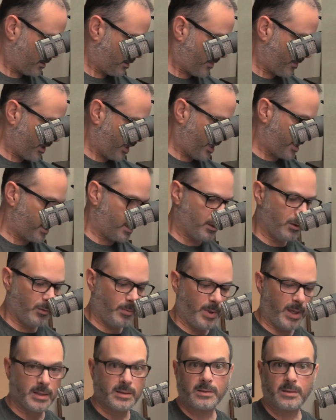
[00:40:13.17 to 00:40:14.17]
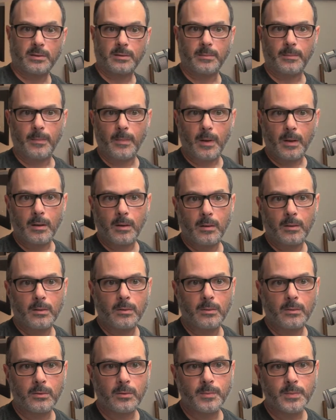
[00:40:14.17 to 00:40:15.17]
Let me get a new pencil.
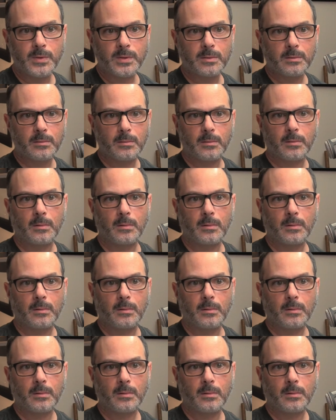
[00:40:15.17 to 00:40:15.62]
Oops.